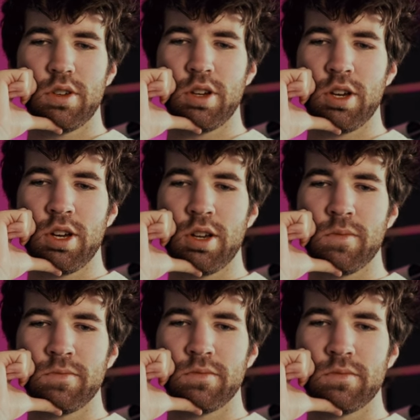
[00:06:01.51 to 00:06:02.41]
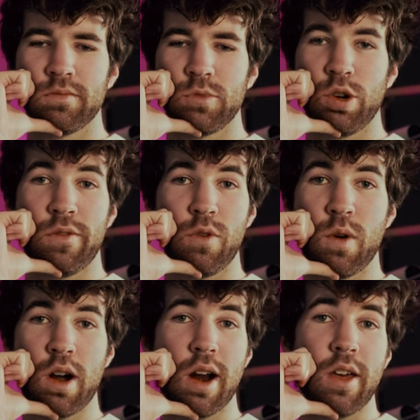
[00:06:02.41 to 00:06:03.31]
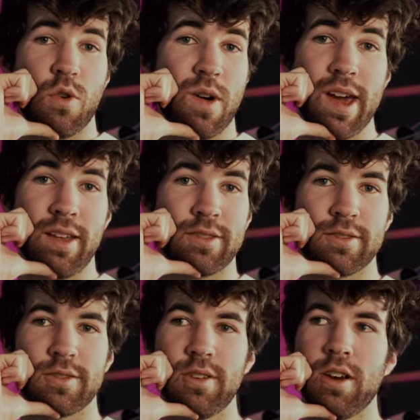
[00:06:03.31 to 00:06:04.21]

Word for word: um, or if you are, either way, it's, you